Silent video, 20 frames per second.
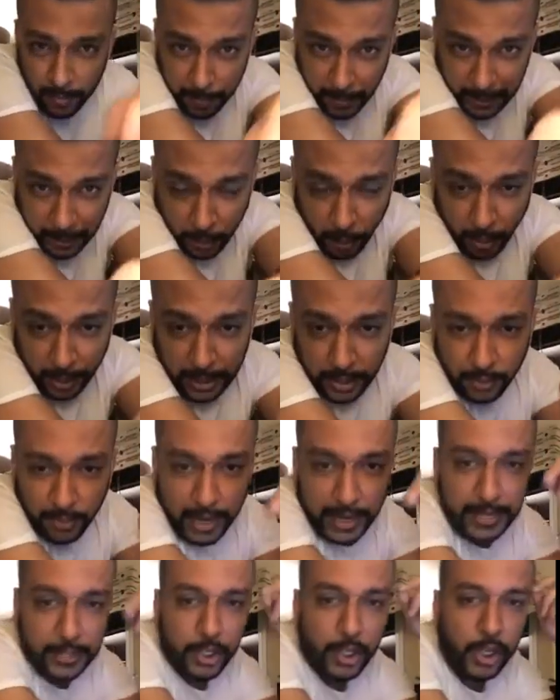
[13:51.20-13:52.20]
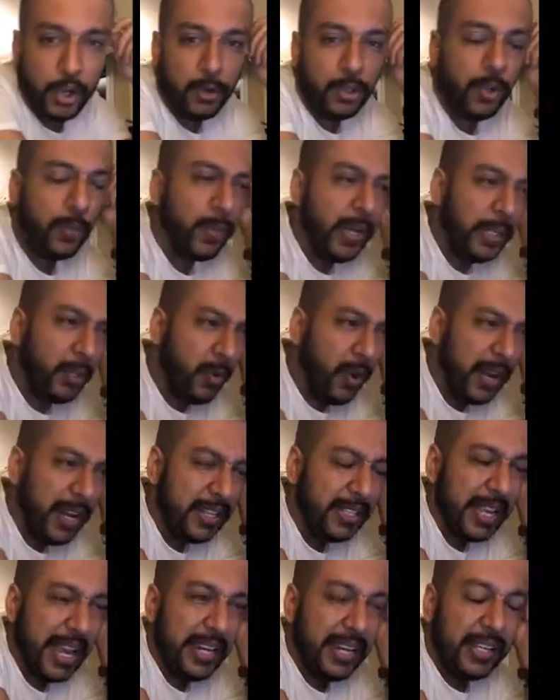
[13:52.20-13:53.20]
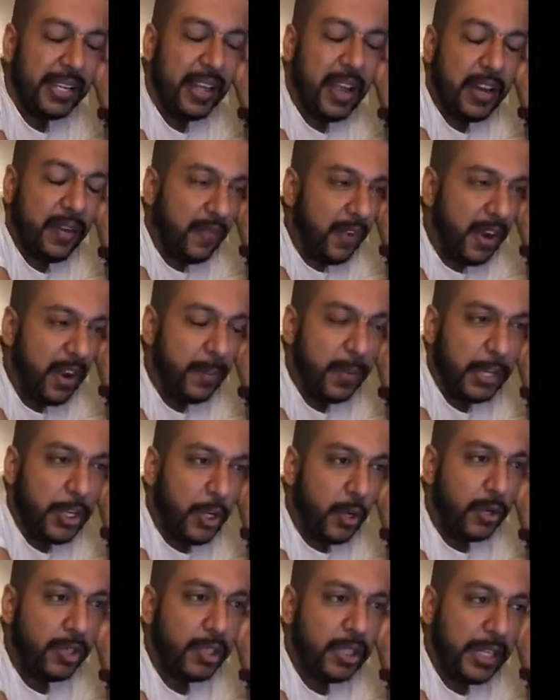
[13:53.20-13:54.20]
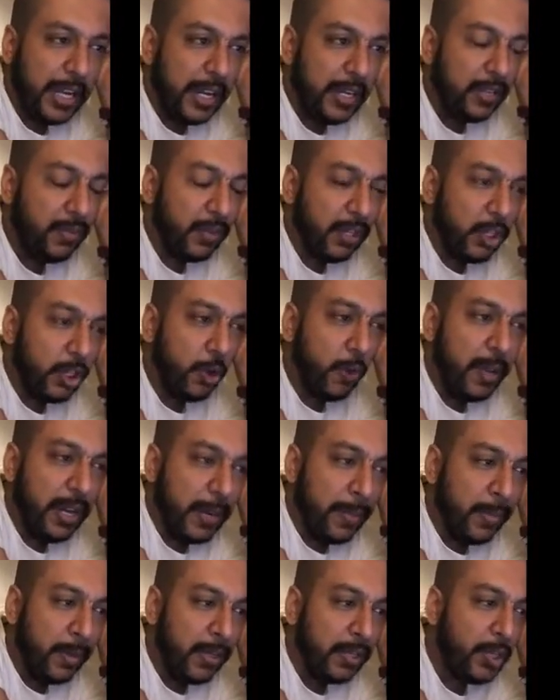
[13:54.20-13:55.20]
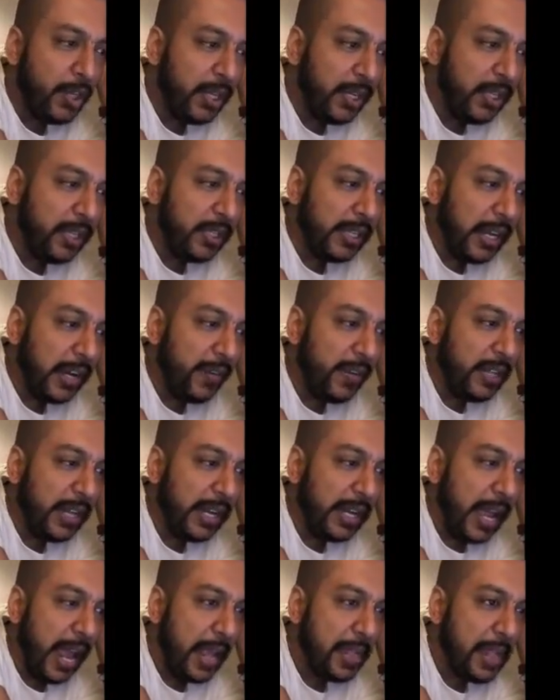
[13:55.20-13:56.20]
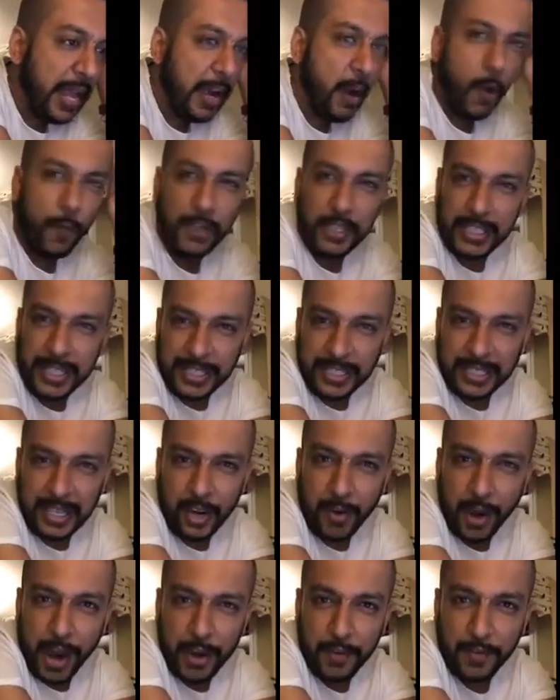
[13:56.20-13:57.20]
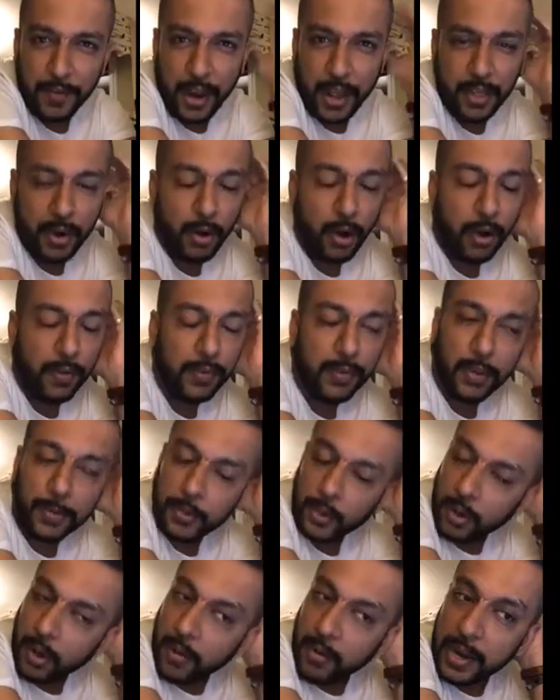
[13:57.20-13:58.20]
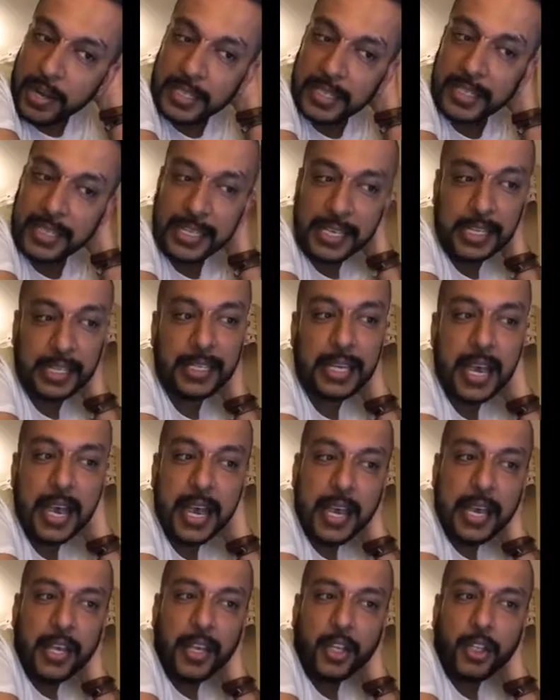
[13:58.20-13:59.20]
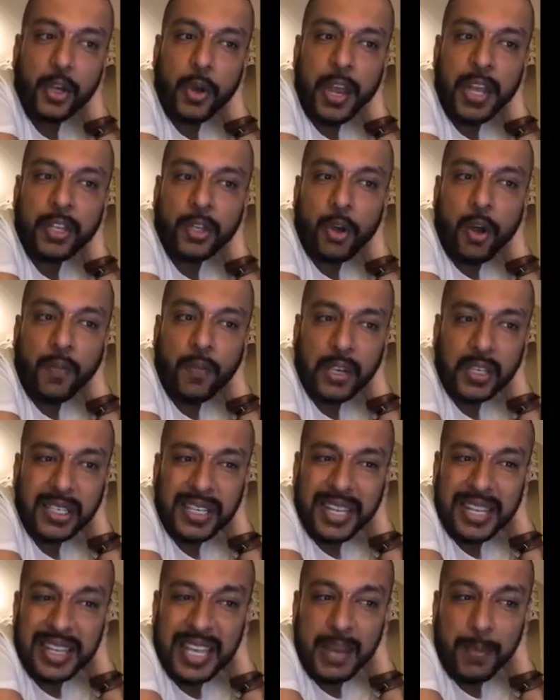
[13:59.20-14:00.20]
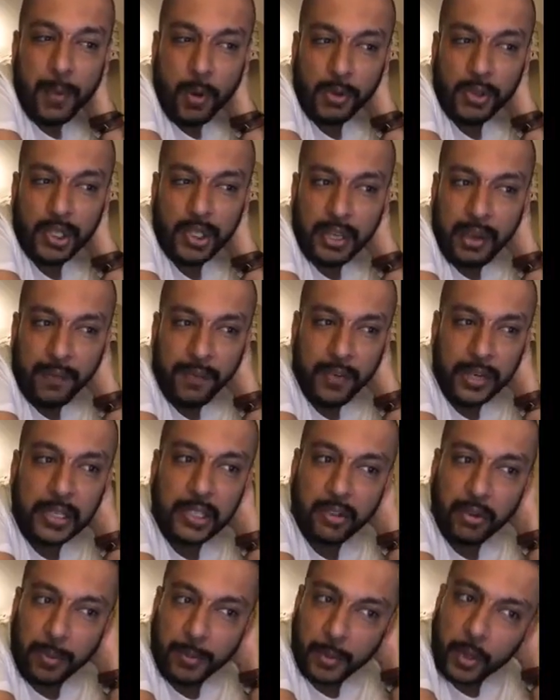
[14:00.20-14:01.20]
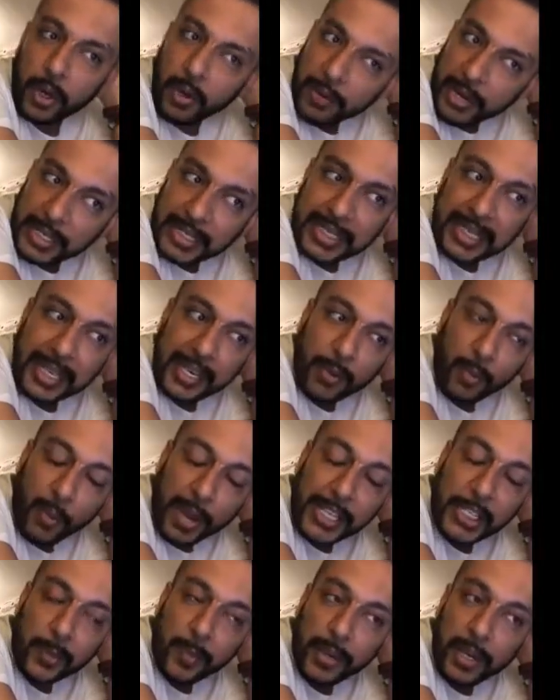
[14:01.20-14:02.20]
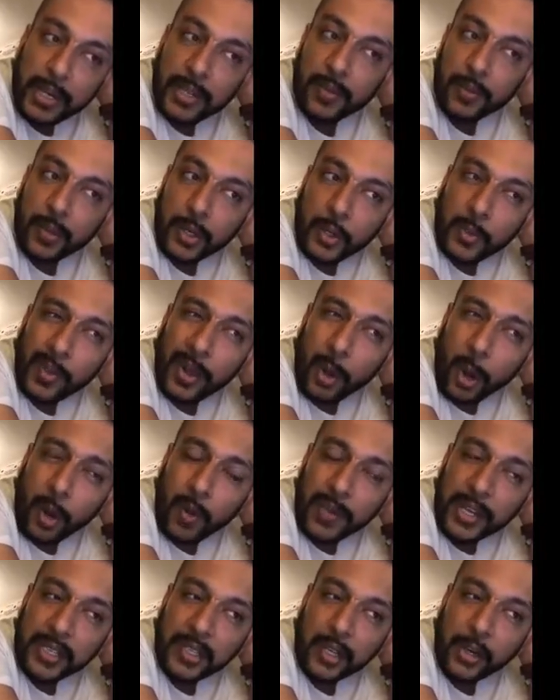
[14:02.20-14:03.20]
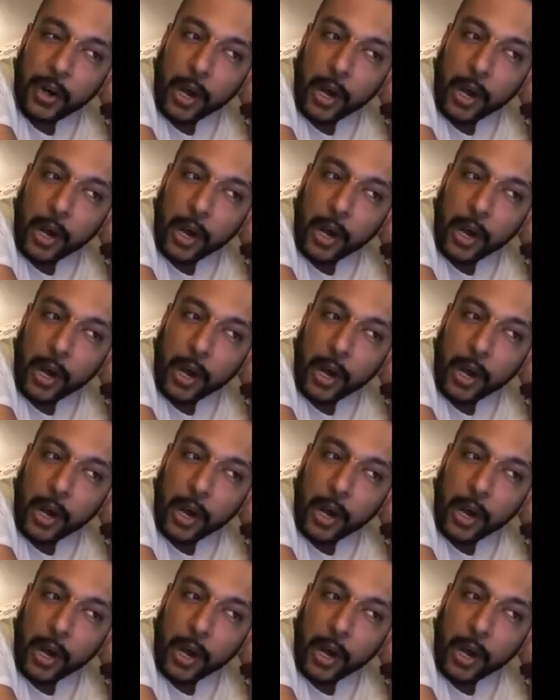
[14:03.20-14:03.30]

Bitcoins, right? So Bitcoin is at a very mature stage with so many merchants and everything like that. Obviously, it's the grandfather of cryptocurrencies. So it's obviously the most safest cryptocurrency investment, which will always